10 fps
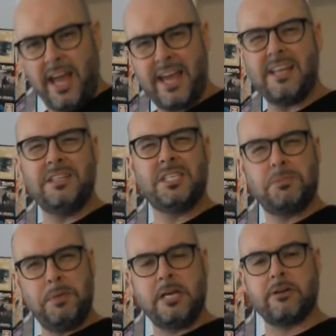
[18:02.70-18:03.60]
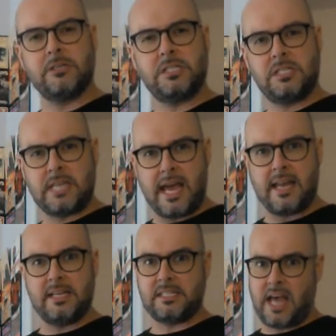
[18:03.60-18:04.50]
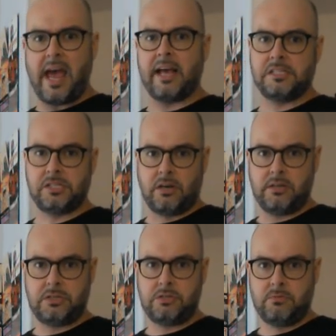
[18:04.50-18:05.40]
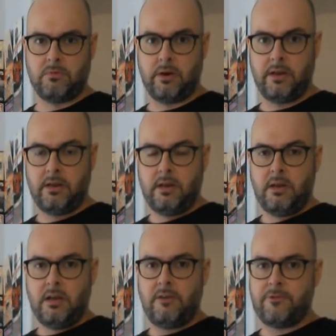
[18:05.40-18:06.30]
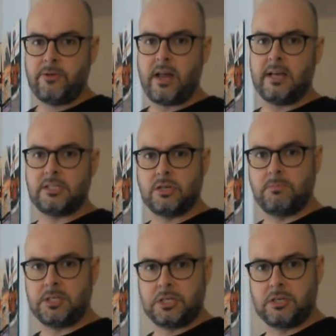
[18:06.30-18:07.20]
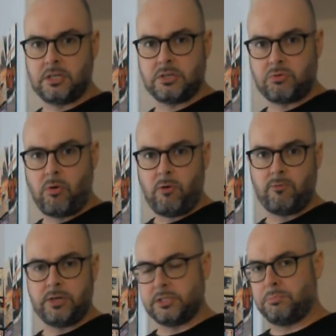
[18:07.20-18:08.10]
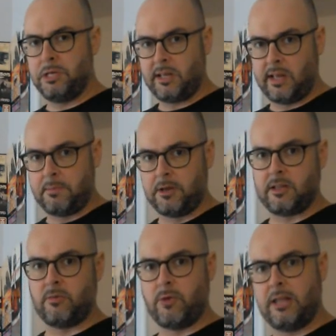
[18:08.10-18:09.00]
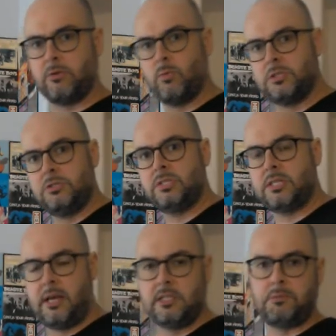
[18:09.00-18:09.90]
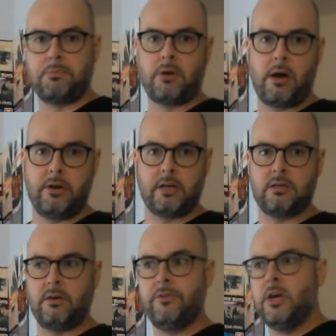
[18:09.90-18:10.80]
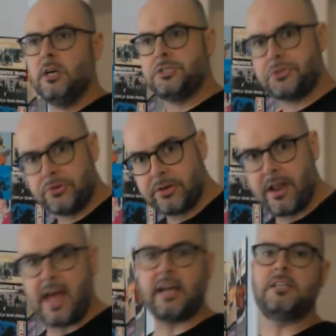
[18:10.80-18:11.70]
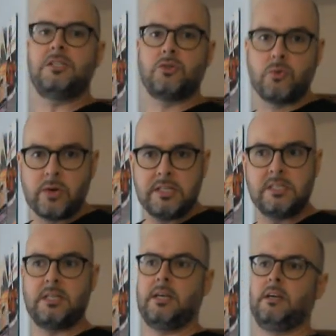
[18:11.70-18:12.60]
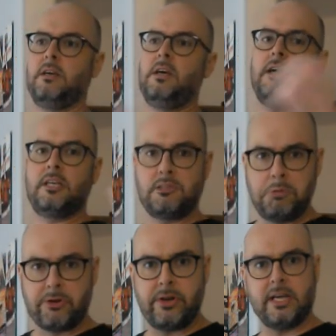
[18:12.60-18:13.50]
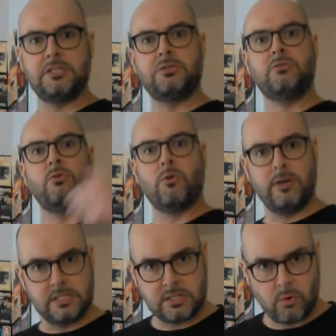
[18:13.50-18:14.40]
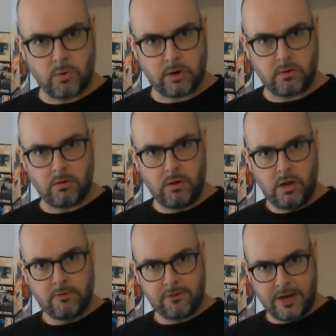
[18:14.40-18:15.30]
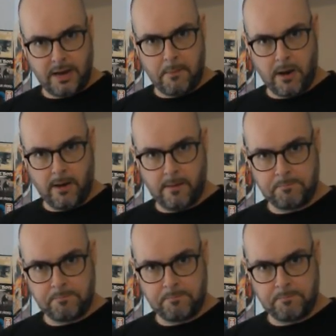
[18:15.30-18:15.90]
And the speaker's status as such, right? If you're not so much in control of what you're speaking, but that rather what you say is a product of certain extrinsic, experiential, or historical phenomena,